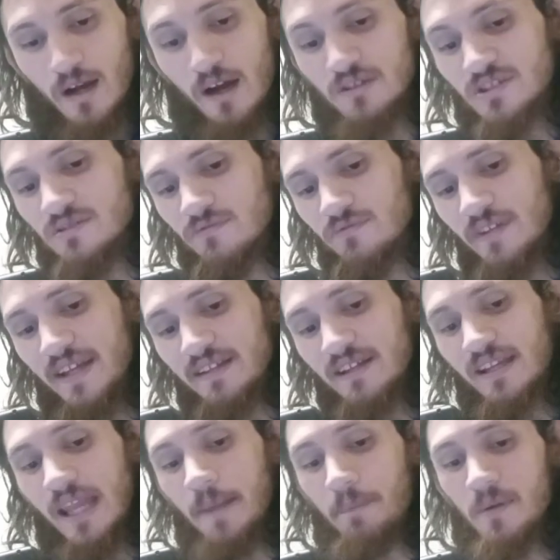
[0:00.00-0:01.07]
Also, need
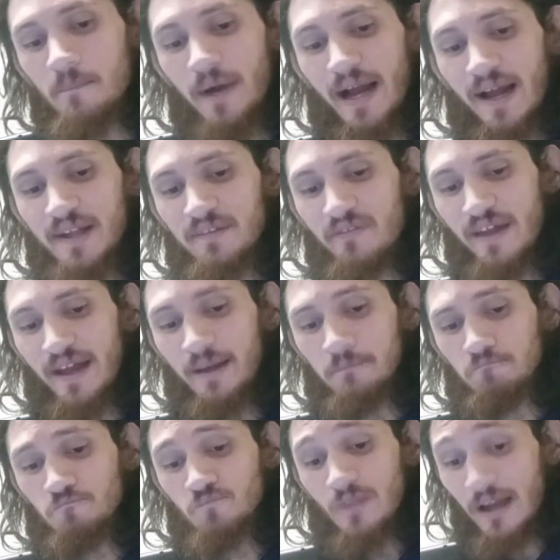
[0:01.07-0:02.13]
to keep in mind
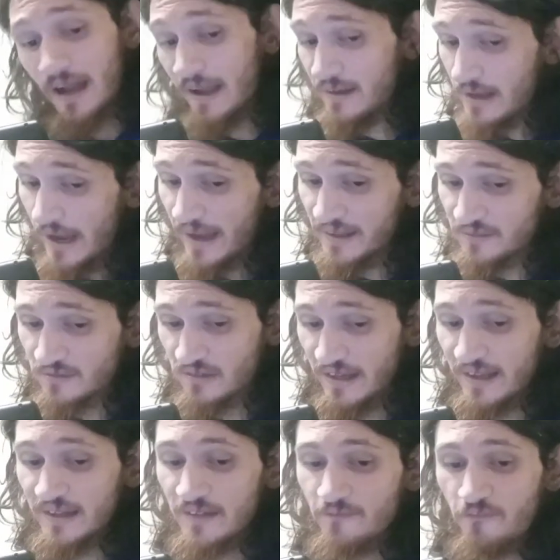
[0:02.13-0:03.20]
that I
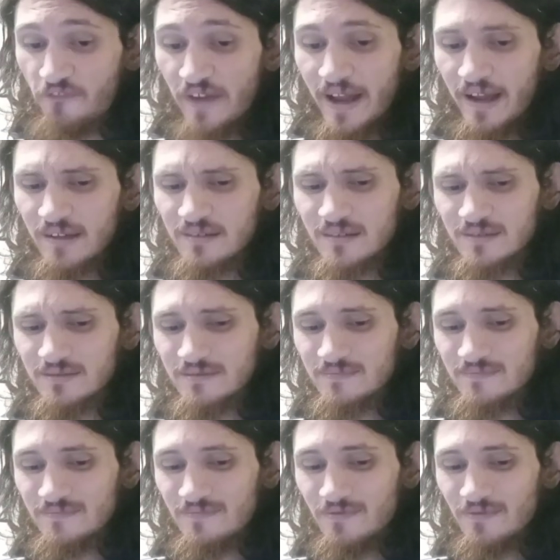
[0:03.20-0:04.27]
did, in fact,
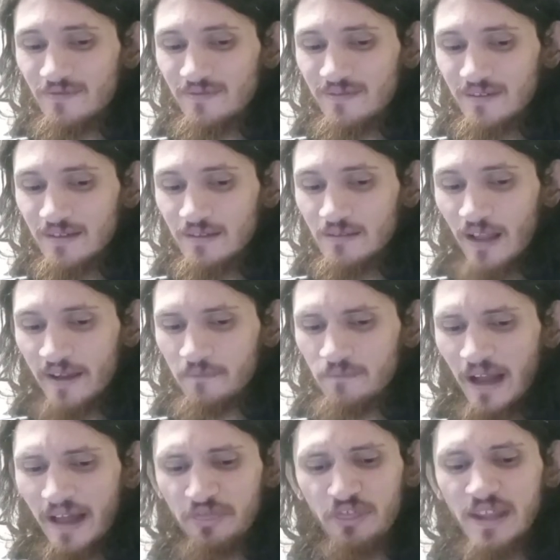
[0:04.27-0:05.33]
like,
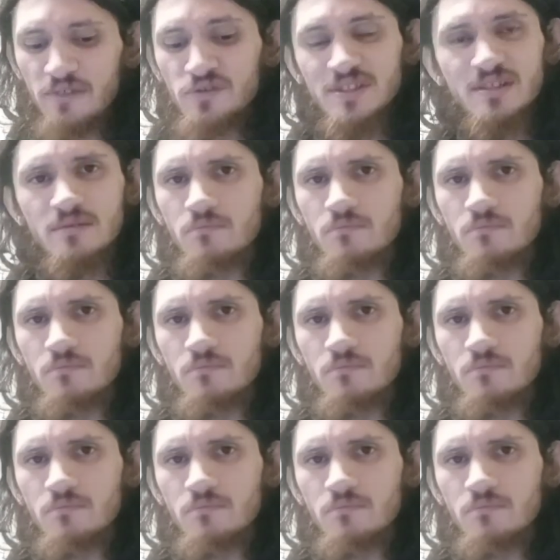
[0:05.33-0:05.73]
I think it